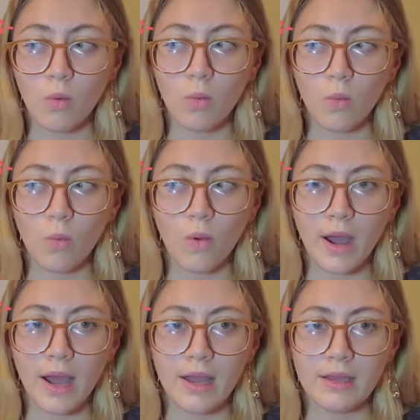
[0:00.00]

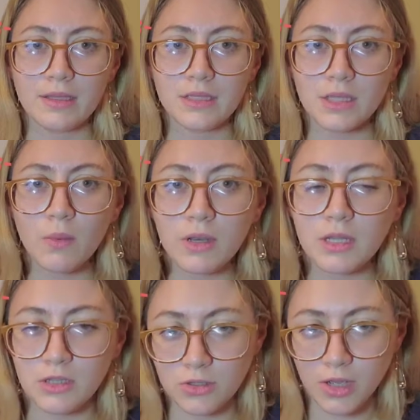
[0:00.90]
Why someone
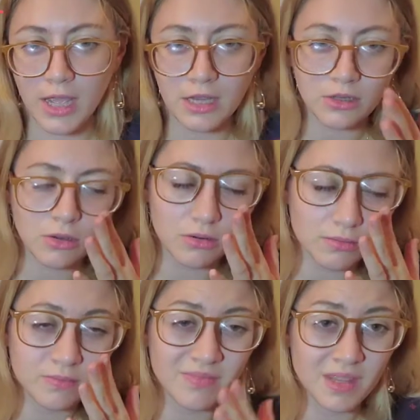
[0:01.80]
need to hate you?
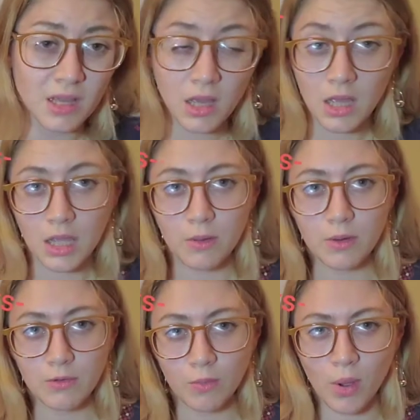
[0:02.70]
Even
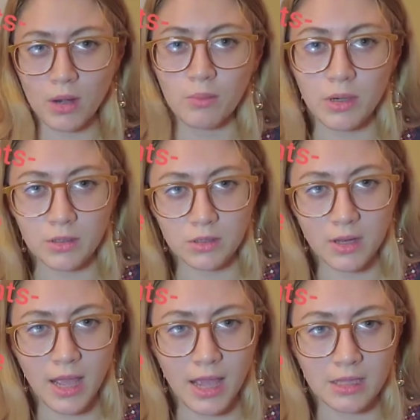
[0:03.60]
if one person
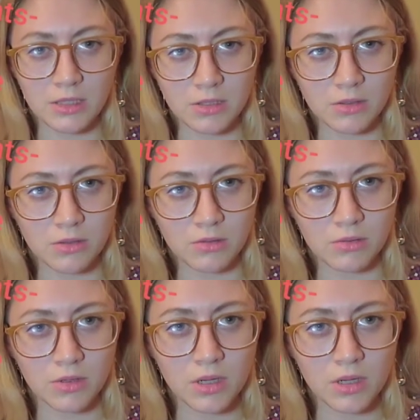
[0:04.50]
hates you,